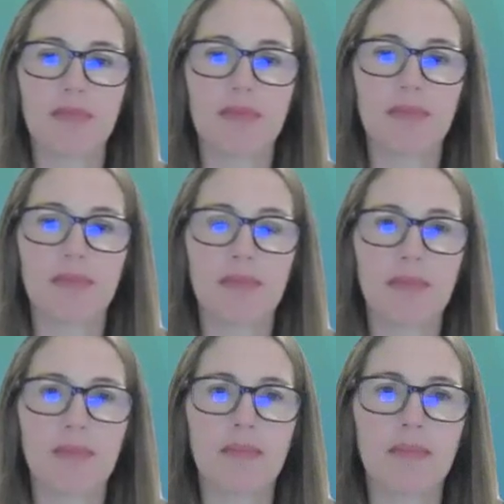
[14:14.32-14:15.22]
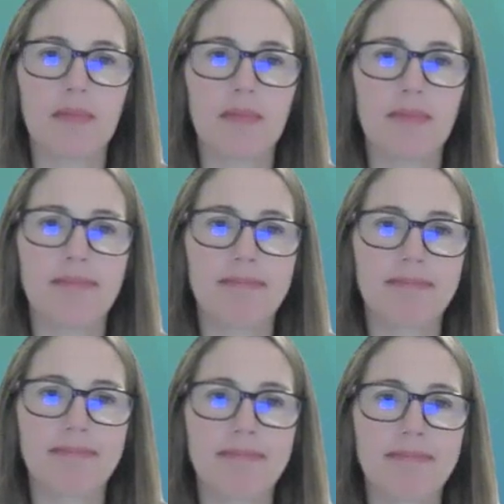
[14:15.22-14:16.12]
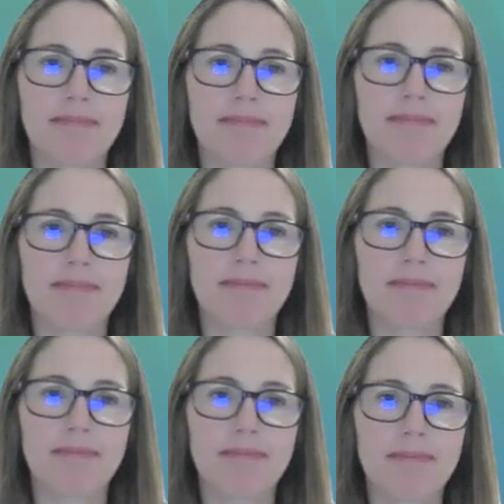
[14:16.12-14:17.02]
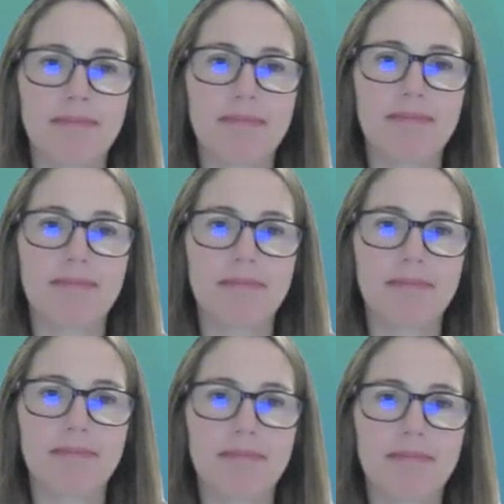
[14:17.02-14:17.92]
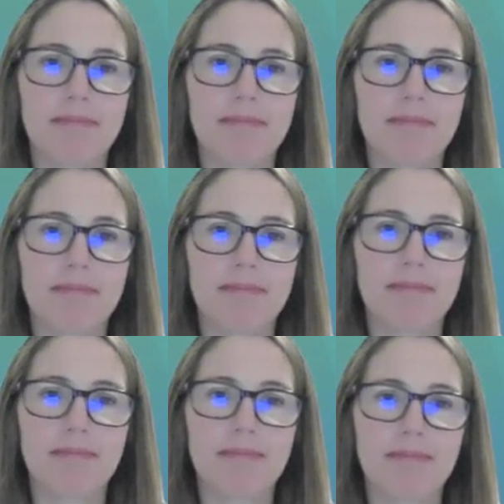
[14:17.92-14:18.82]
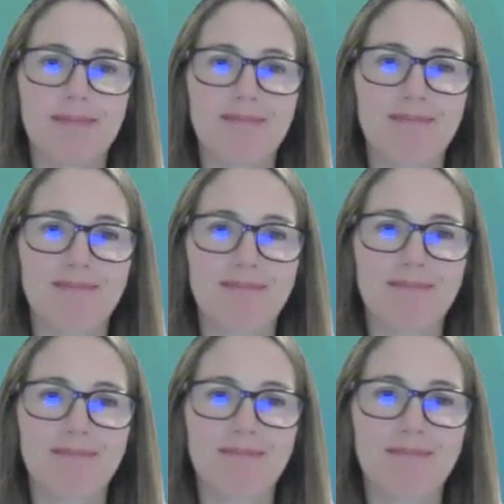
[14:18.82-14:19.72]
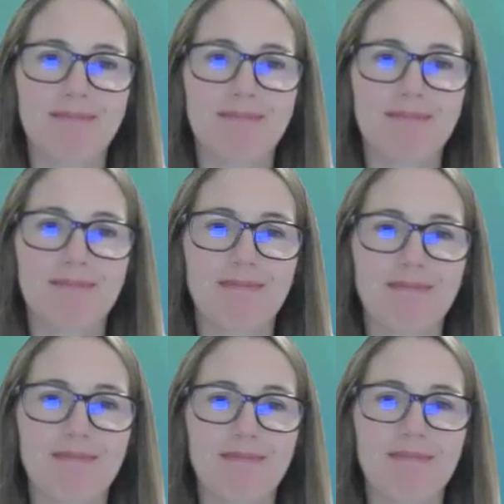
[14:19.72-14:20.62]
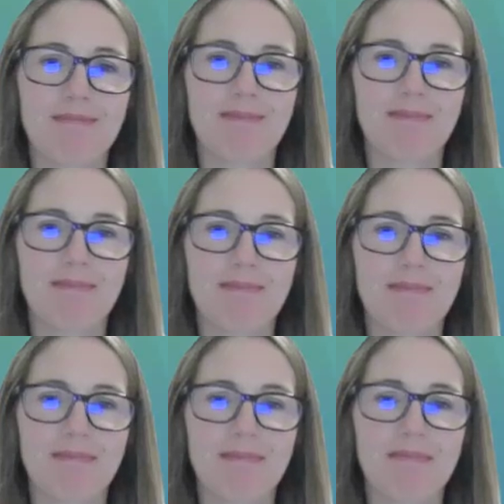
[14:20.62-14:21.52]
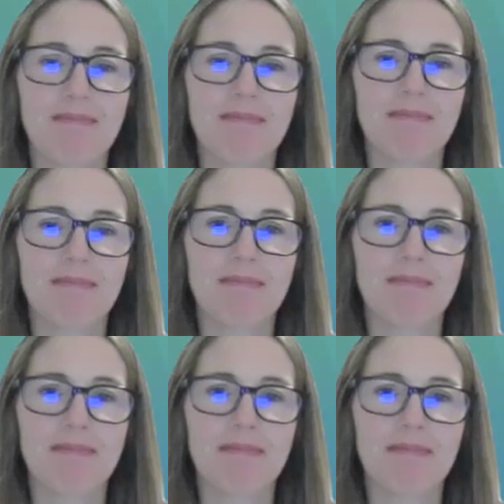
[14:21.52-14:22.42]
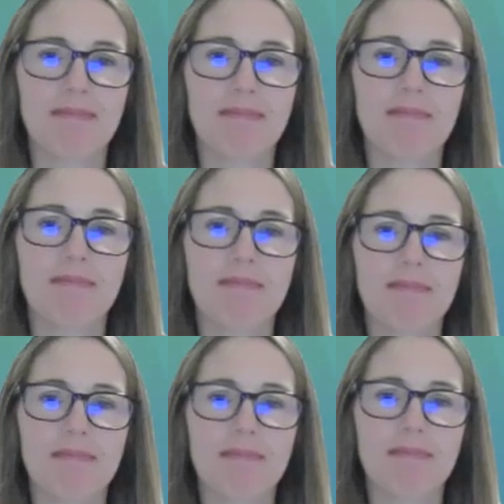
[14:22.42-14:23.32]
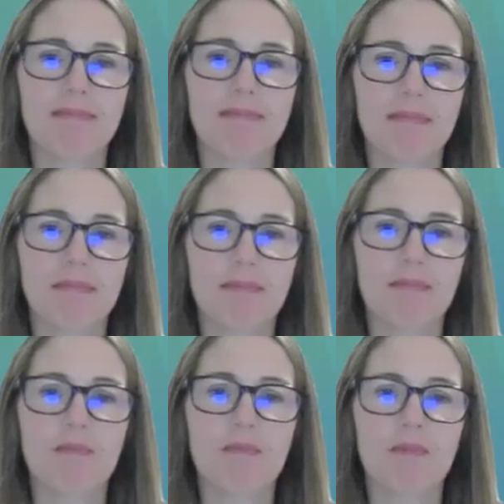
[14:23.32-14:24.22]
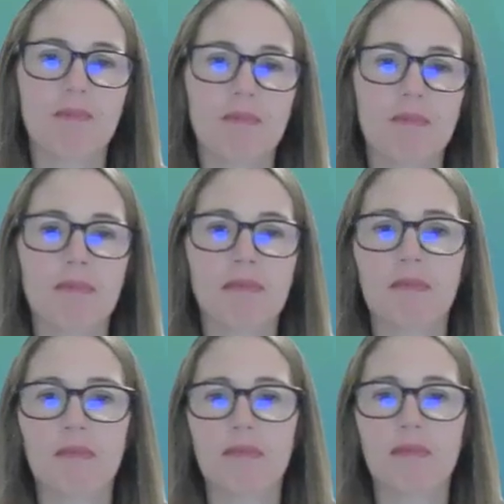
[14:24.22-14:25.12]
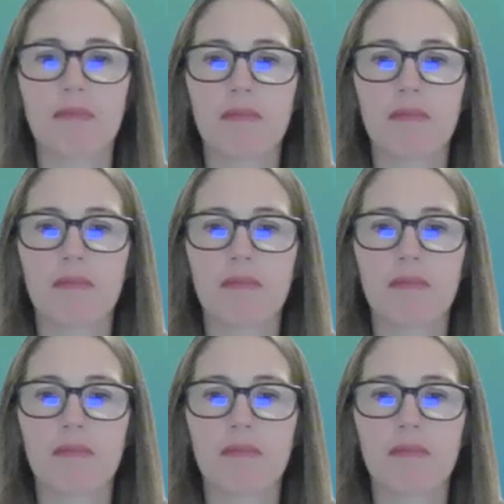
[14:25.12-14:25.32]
to try to look on the positive side of all this doom and gloom that I'm talking about in terms of the budget, is that the governor's January budget proposal